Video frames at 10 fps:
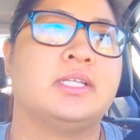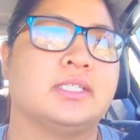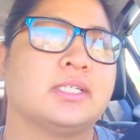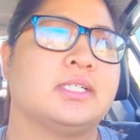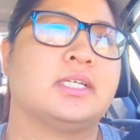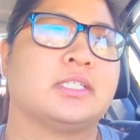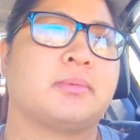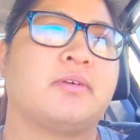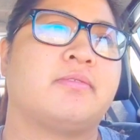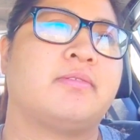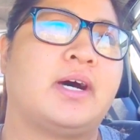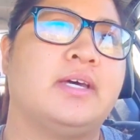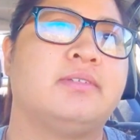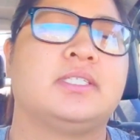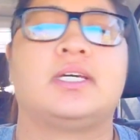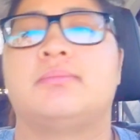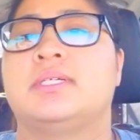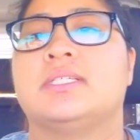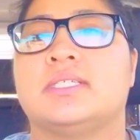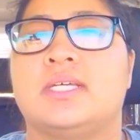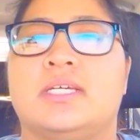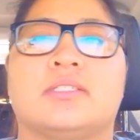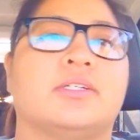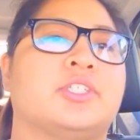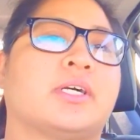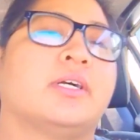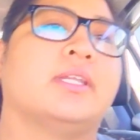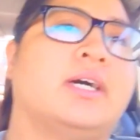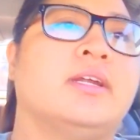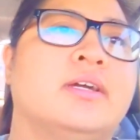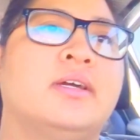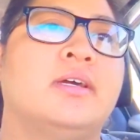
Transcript: They said it takes about five to 10 business days, so I'll check on that